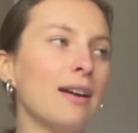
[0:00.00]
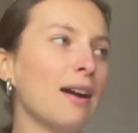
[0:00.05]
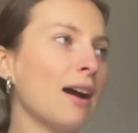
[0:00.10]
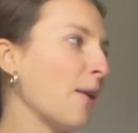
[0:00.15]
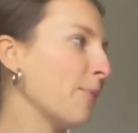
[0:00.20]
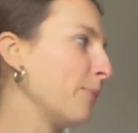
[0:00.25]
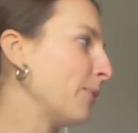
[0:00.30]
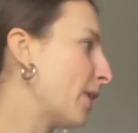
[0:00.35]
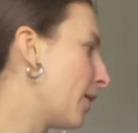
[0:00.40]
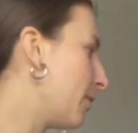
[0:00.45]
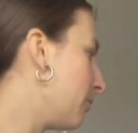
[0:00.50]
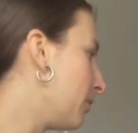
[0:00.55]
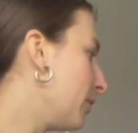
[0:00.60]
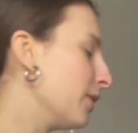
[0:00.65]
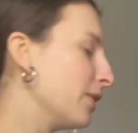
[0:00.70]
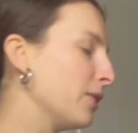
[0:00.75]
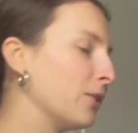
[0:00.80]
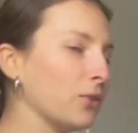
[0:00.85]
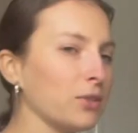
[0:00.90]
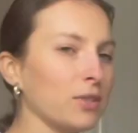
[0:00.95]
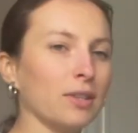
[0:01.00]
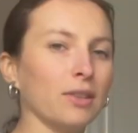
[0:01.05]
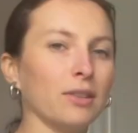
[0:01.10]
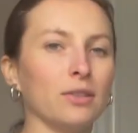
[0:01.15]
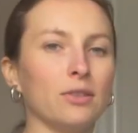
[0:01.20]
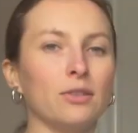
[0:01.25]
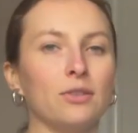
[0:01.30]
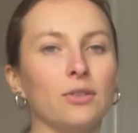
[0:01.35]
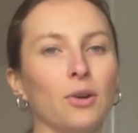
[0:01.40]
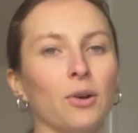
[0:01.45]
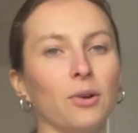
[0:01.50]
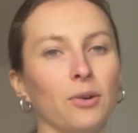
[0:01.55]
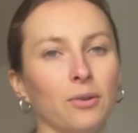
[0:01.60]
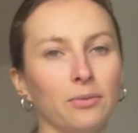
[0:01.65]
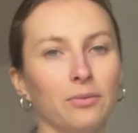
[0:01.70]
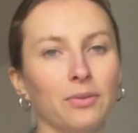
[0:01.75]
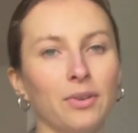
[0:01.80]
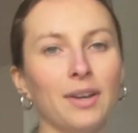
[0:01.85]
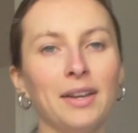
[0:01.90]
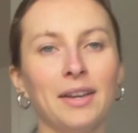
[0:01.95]
I'm not really using the
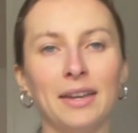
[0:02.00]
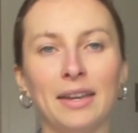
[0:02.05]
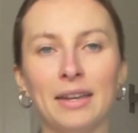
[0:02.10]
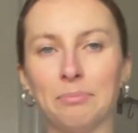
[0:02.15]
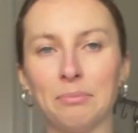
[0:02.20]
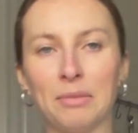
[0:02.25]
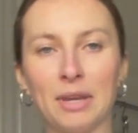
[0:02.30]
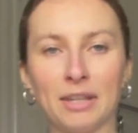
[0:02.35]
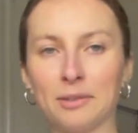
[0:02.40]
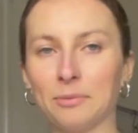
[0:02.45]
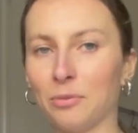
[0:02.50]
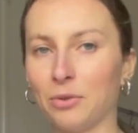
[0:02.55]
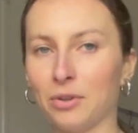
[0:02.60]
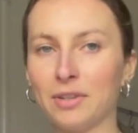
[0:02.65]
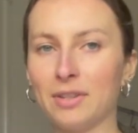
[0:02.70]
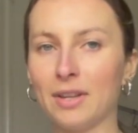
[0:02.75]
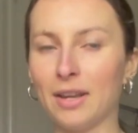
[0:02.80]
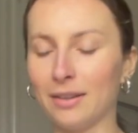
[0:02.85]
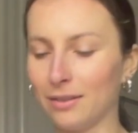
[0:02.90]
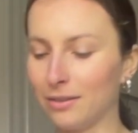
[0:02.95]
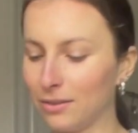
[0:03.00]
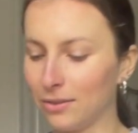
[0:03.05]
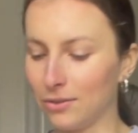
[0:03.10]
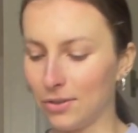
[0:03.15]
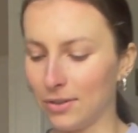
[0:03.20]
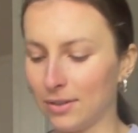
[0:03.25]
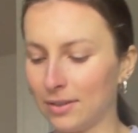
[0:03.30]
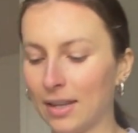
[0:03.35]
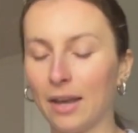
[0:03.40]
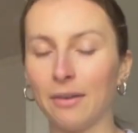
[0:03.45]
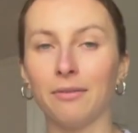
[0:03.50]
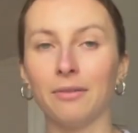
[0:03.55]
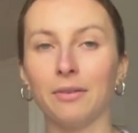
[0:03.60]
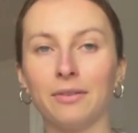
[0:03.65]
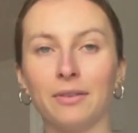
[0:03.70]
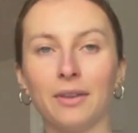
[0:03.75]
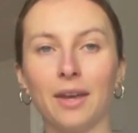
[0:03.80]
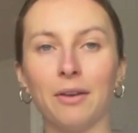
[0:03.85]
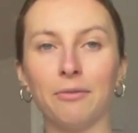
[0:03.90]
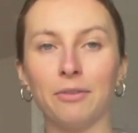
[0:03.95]
stove. It makes more sense to just have
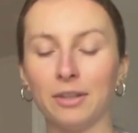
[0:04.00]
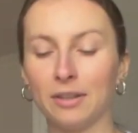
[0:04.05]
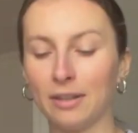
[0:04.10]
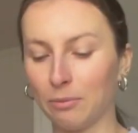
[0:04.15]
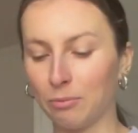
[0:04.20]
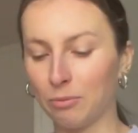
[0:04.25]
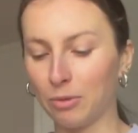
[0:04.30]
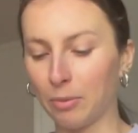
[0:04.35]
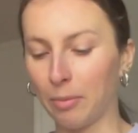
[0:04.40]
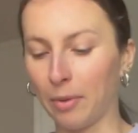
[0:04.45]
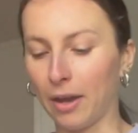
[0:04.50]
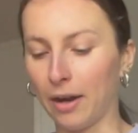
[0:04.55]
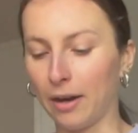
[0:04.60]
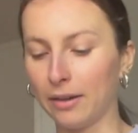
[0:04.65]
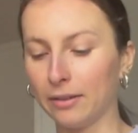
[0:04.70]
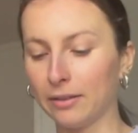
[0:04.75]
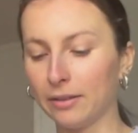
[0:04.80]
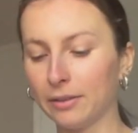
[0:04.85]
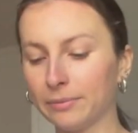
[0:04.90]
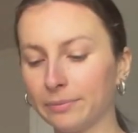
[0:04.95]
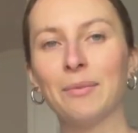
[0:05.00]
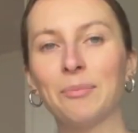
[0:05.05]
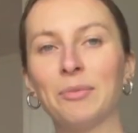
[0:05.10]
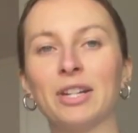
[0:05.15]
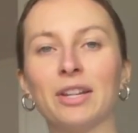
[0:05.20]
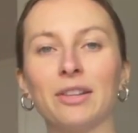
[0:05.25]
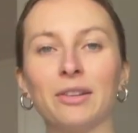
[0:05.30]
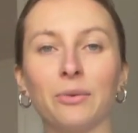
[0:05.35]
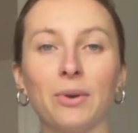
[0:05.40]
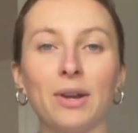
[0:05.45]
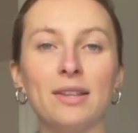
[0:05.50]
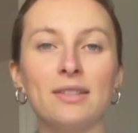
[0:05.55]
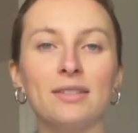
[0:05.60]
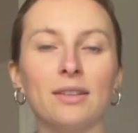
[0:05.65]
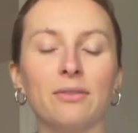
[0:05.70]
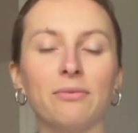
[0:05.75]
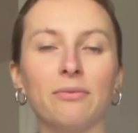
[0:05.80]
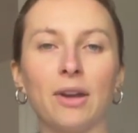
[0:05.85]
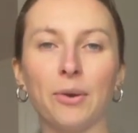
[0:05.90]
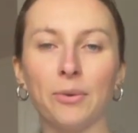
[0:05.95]
everything prepared. But otherwise,
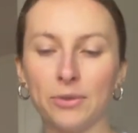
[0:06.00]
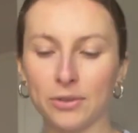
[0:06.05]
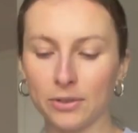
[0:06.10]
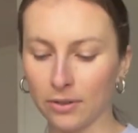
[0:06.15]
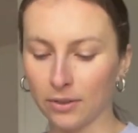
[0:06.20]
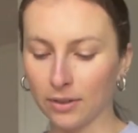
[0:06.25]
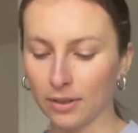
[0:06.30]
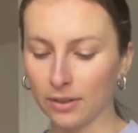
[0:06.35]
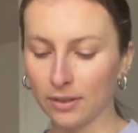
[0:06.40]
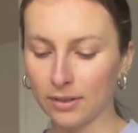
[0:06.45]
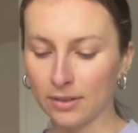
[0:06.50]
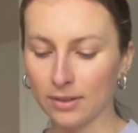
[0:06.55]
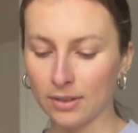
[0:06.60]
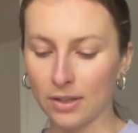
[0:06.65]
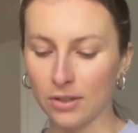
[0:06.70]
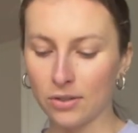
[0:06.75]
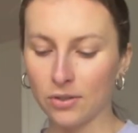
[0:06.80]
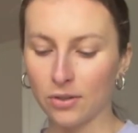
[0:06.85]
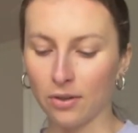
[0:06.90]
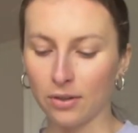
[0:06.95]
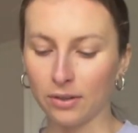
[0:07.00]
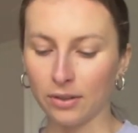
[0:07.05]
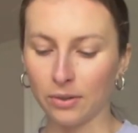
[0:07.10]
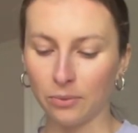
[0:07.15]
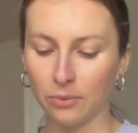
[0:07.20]
if I was cooking this dish on a